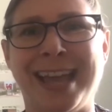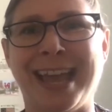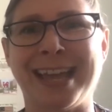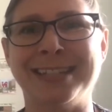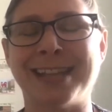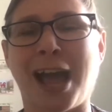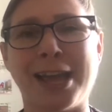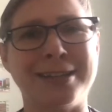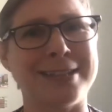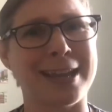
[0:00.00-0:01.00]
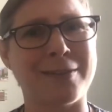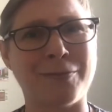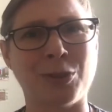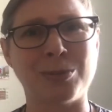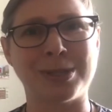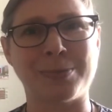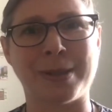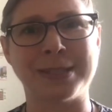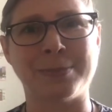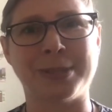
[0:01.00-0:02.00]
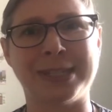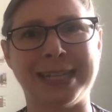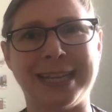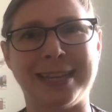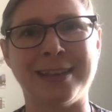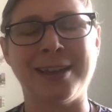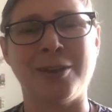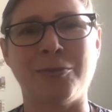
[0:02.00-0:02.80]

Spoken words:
And I take full responsibility